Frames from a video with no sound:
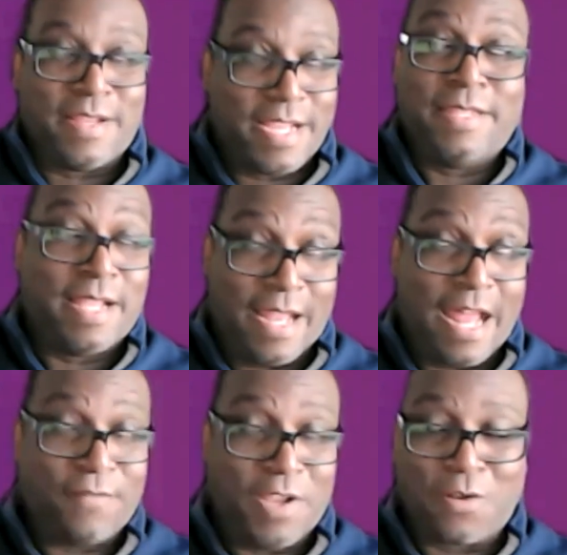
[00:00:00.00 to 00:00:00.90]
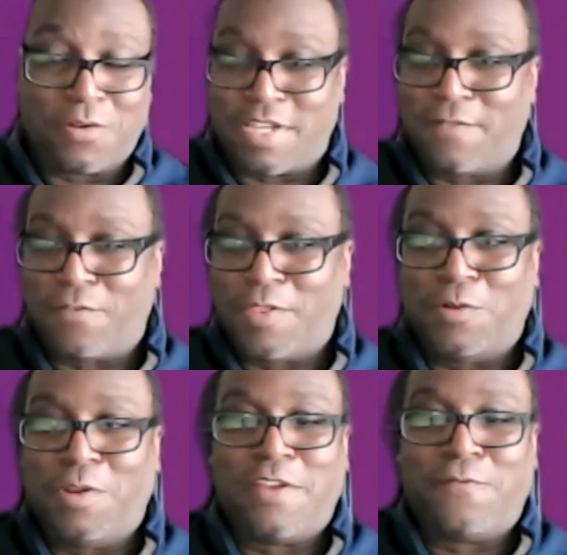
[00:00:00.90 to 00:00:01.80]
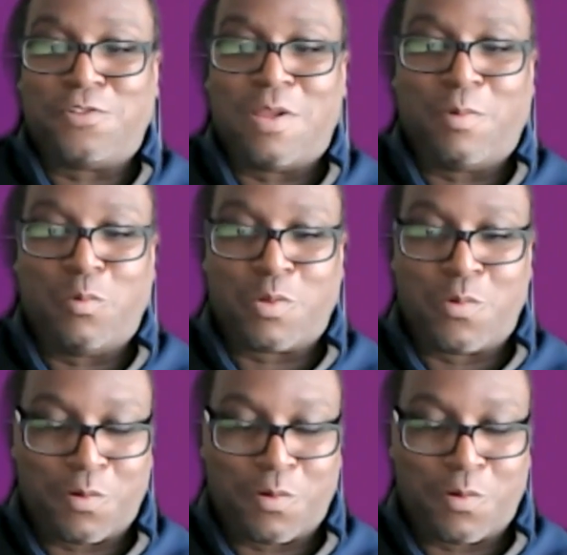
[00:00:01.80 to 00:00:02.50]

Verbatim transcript: in a lot of the articles I've read, they're looking for someone with